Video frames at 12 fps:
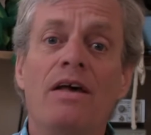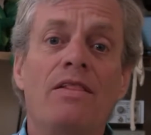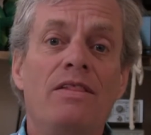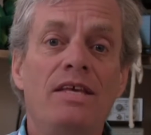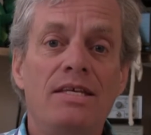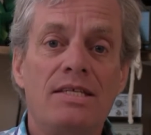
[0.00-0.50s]

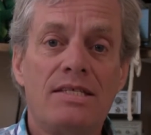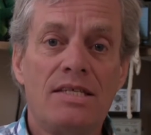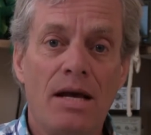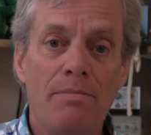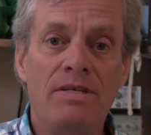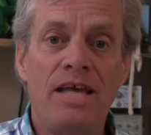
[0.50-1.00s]
These
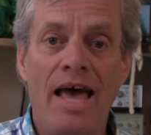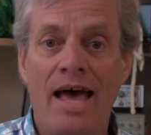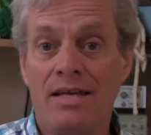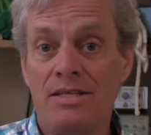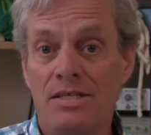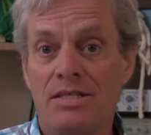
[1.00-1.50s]

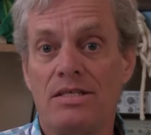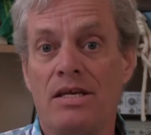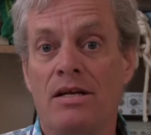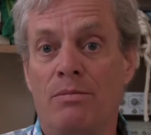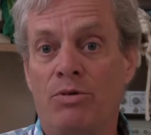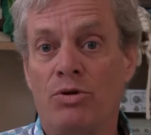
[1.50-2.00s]
subtasks
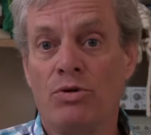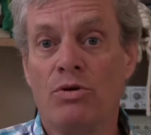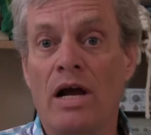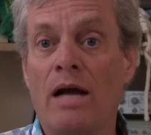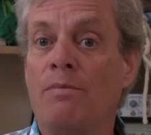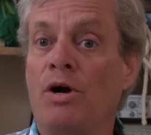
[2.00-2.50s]
in a
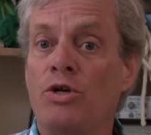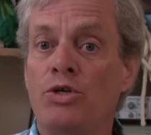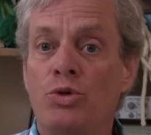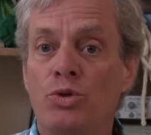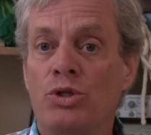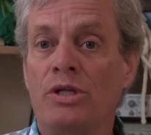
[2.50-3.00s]
program are
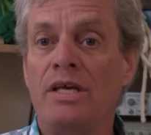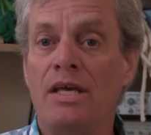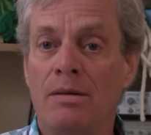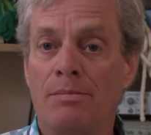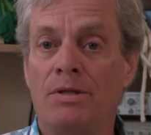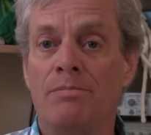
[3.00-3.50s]
usually
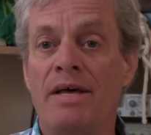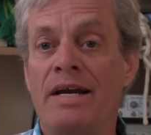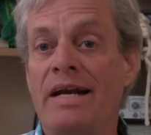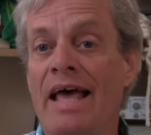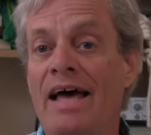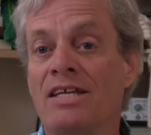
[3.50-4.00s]

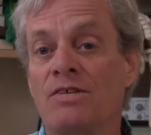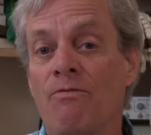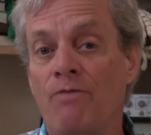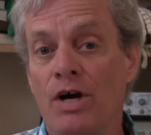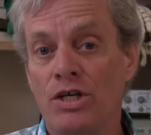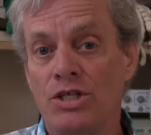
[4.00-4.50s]
implemented as
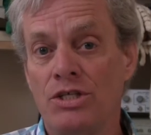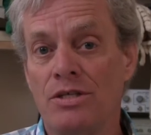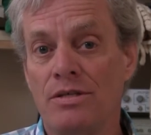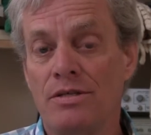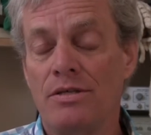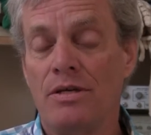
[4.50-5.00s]

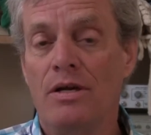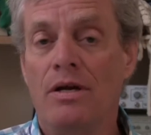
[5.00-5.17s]
functions.